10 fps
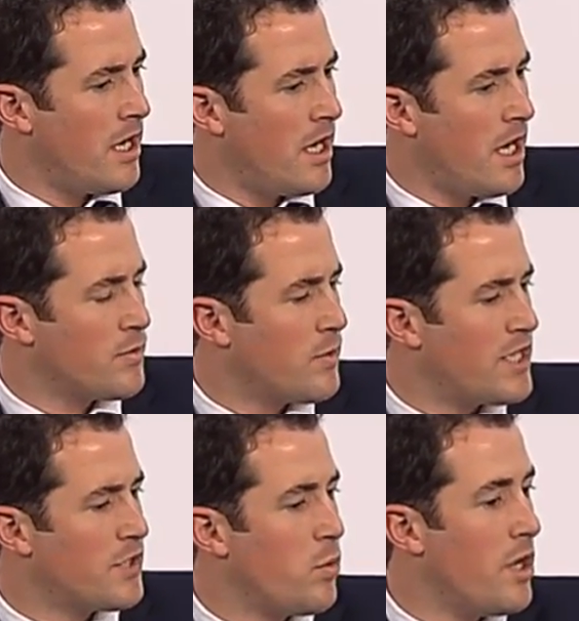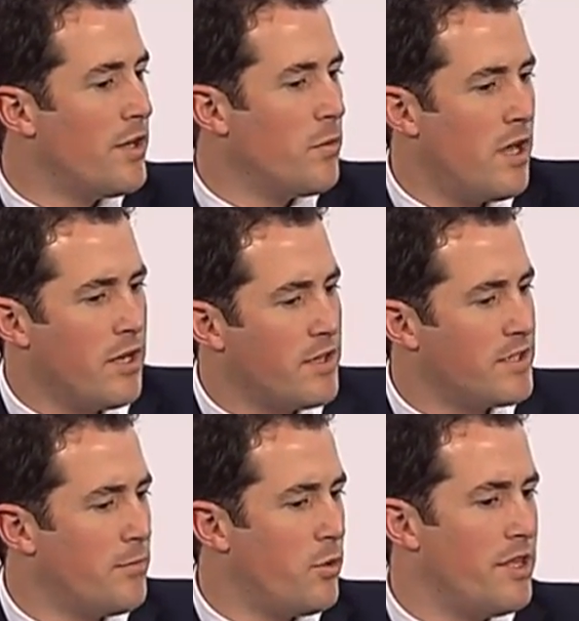I just wonder whether at
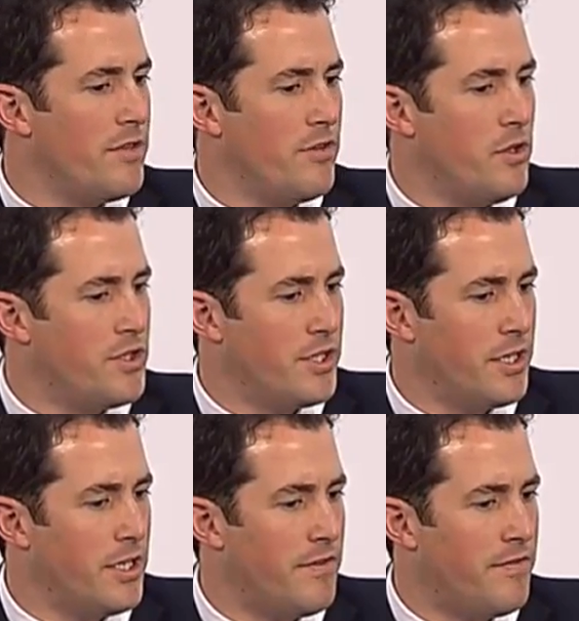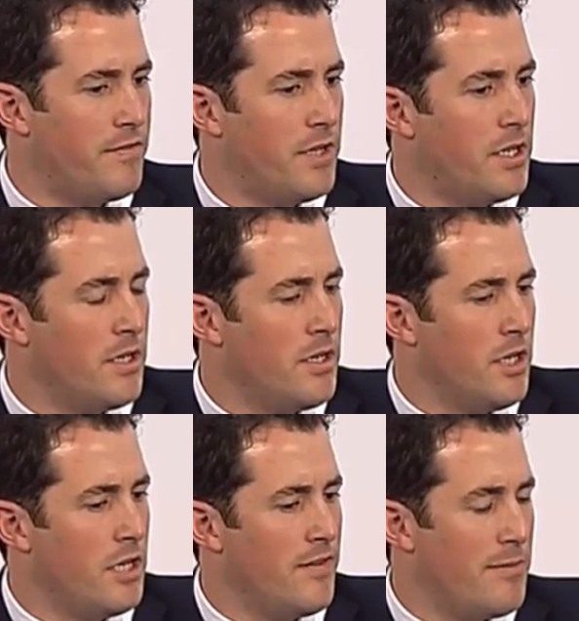some point in the future, if
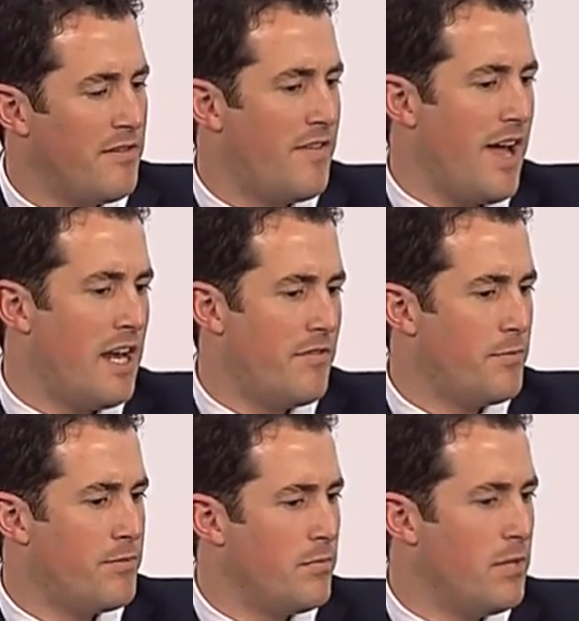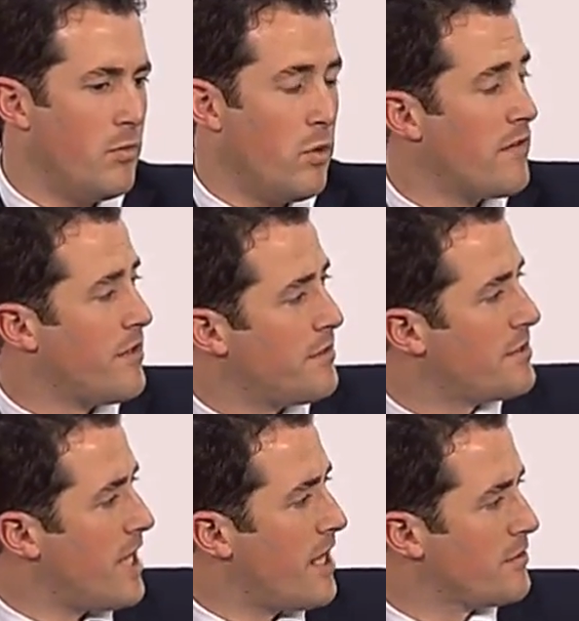I'm a fan of one of those
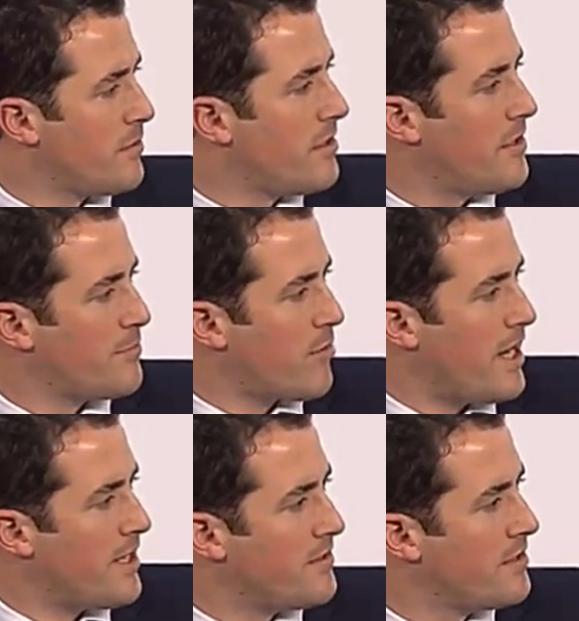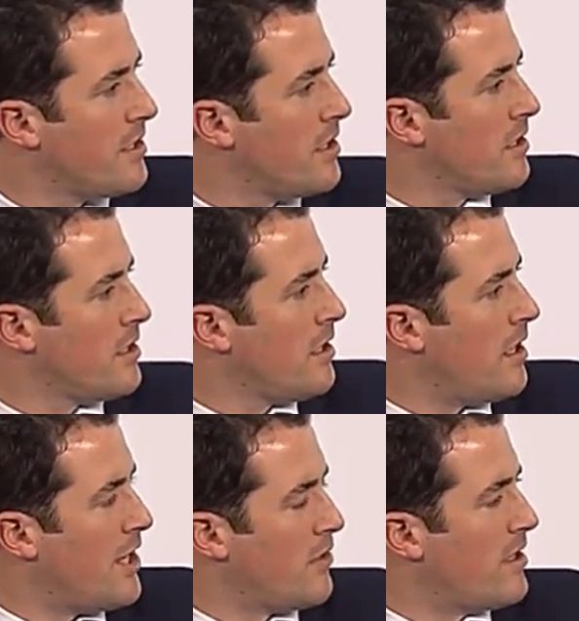channels, one of those brands,
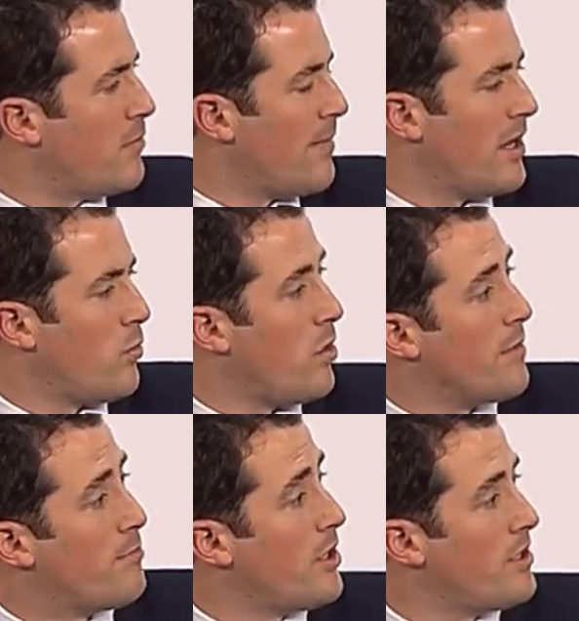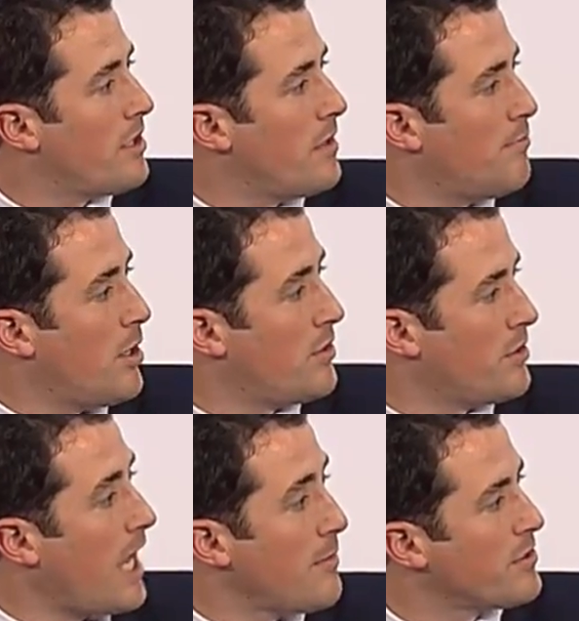I might not want a
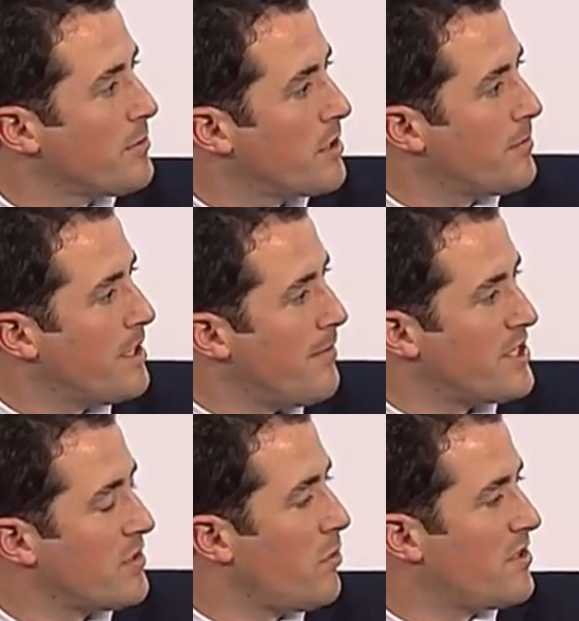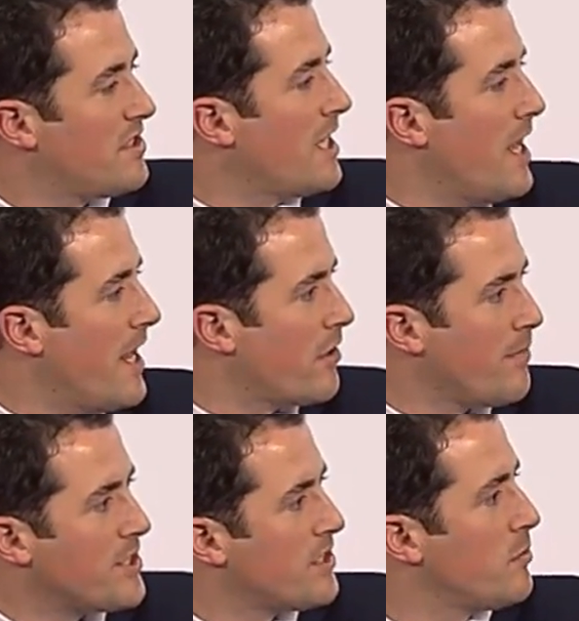bundled cable subscription. I might just want CNN, or I
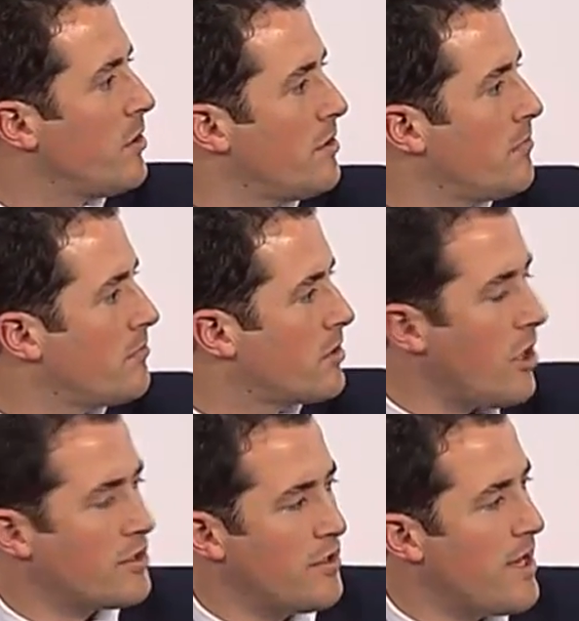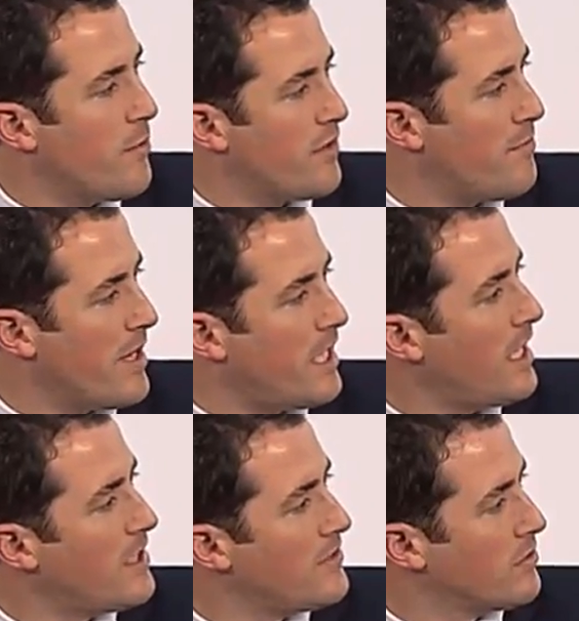might just want Cartoon Network for my
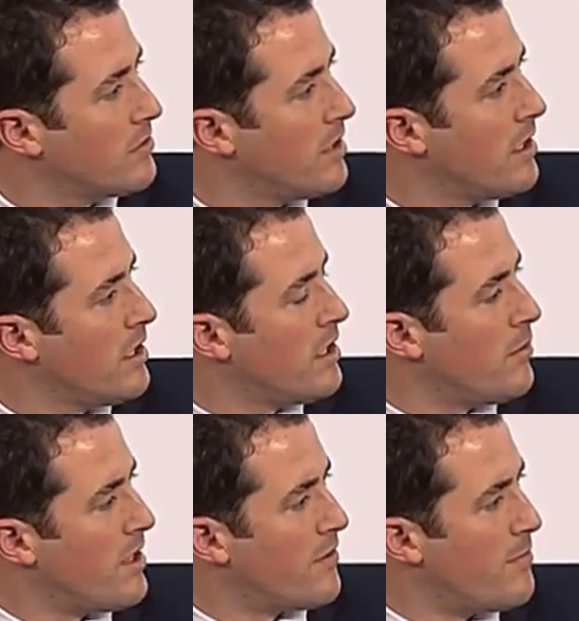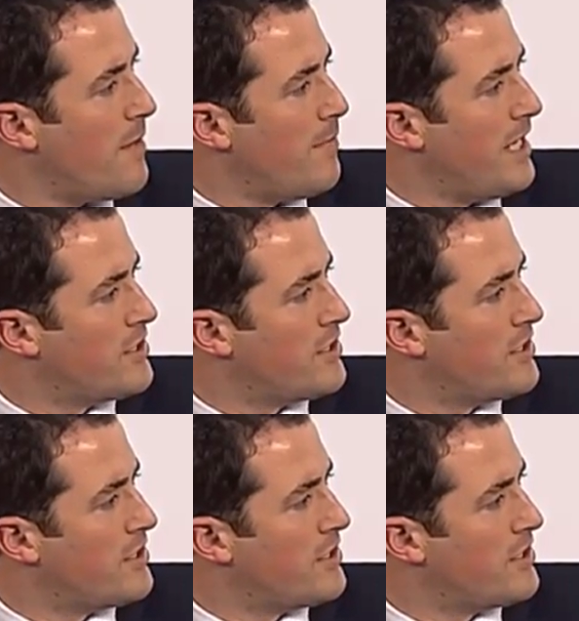kids, or whatever it might be.